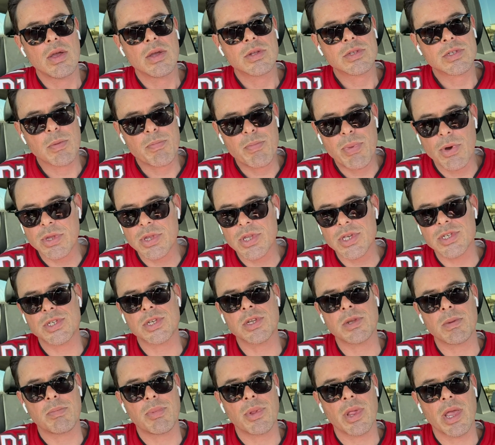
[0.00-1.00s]
to put this
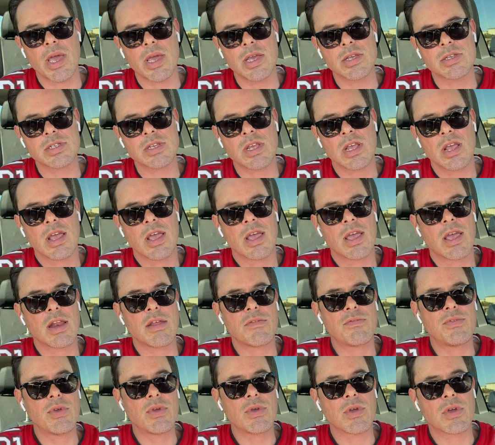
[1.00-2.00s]
into place, and
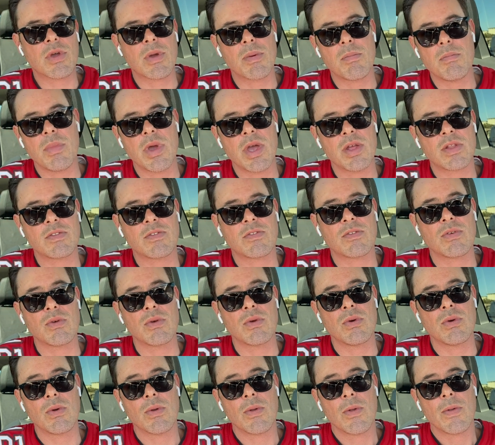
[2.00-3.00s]
if you can commit
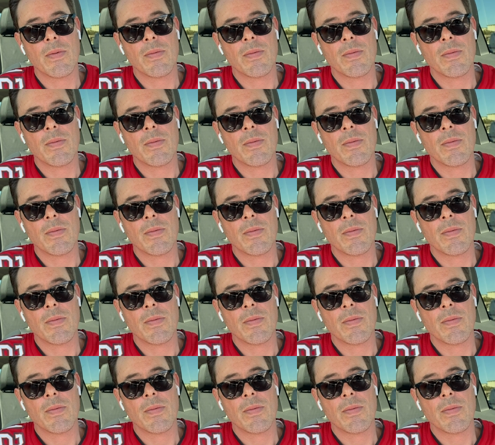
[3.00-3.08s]
to